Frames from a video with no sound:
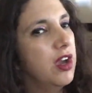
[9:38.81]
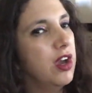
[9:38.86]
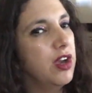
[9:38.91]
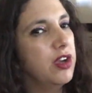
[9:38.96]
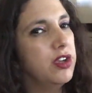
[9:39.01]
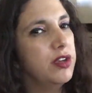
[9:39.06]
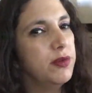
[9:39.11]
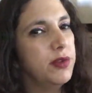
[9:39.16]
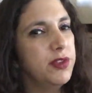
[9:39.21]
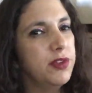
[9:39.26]
Are
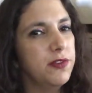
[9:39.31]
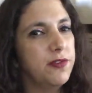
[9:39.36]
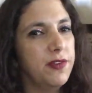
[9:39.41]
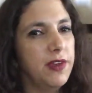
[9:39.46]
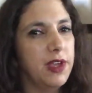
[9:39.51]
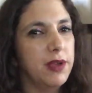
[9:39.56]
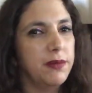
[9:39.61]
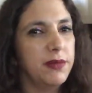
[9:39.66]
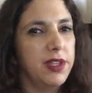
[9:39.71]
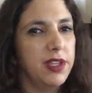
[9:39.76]
you with your
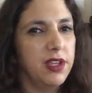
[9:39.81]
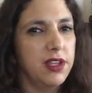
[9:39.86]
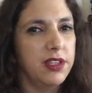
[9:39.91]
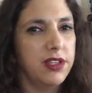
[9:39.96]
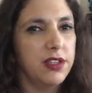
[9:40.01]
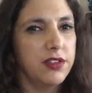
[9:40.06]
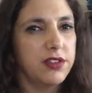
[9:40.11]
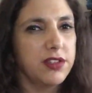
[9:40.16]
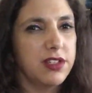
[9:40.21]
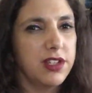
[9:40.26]
family on
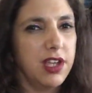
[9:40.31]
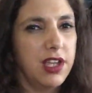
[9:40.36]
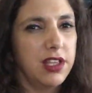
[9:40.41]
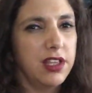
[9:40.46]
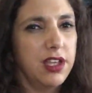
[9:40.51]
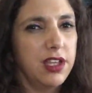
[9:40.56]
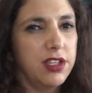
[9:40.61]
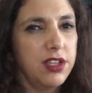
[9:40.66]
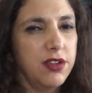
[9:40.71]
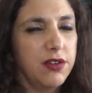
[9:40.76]
the other side
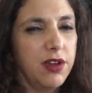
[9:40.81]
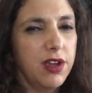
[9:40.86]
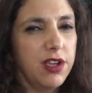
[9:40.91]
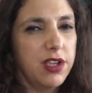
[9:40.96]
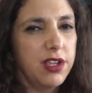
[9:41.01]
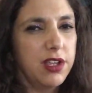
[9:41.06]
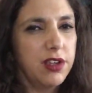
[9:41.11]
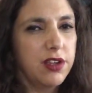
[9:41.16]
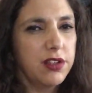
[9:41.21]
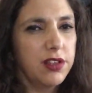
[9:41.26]
like you are
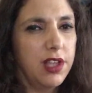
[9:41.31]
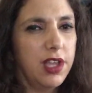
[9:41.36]
here?